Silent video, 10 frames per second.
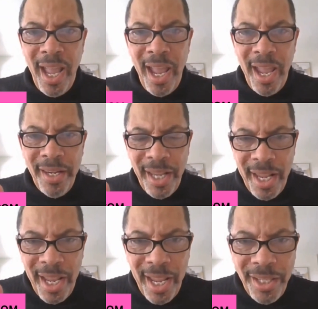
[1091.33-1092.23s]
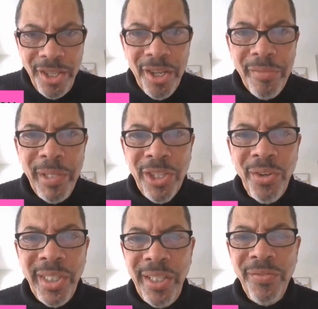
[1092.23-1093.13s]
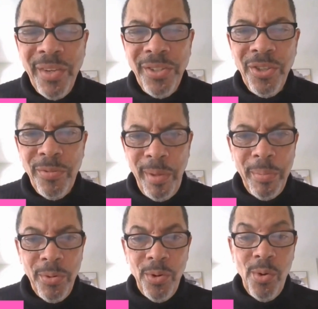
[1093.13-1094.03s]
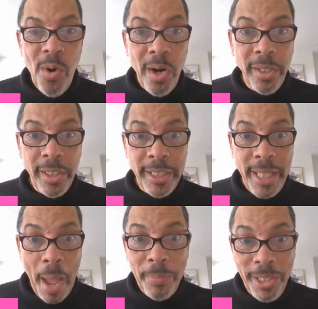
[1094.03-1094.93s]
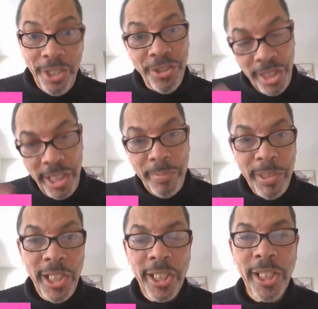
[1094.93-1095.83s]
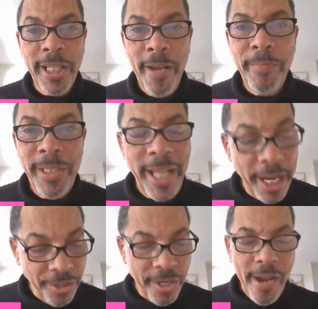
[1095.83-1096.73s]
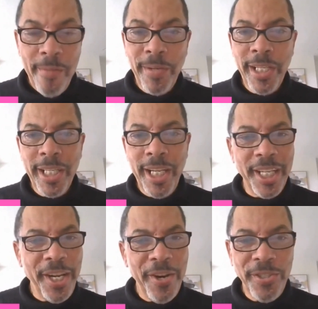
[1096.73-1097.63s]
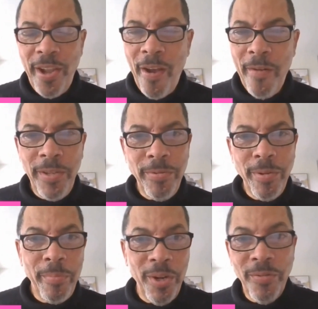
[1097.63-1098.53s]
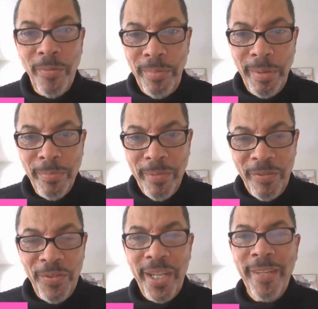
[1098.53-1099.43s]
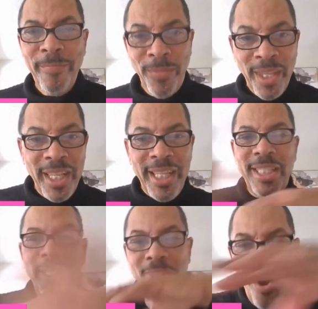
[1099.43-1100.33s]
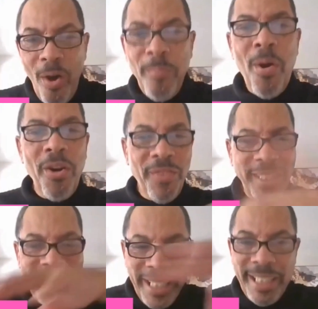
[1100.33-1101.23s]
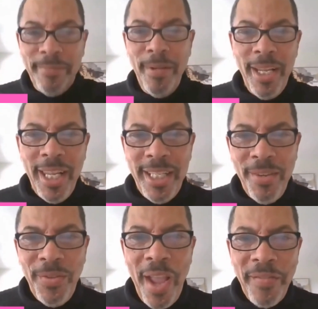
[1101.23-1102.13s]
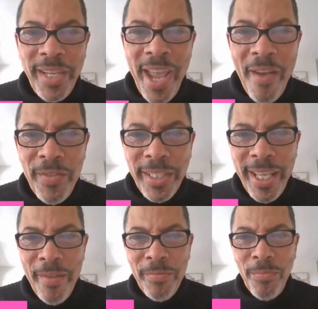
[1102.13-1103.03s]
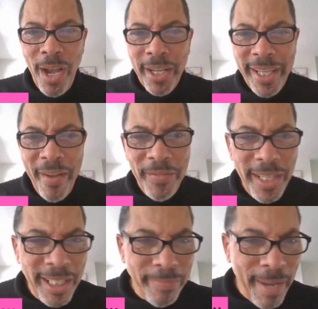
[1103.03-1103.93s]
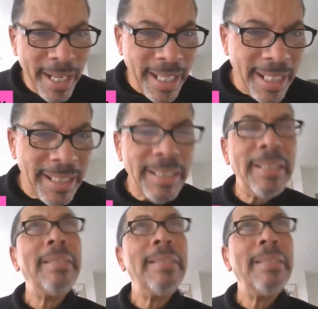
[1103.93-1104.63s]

and and you're going to be learning these from those people who are the top leaders in this particular company, Daniel Kump and, and Kiersey. Oh, these are beautiful people, my friend. This is all part of our team. And then we have Kevin. Kevin, wow, Kevin is making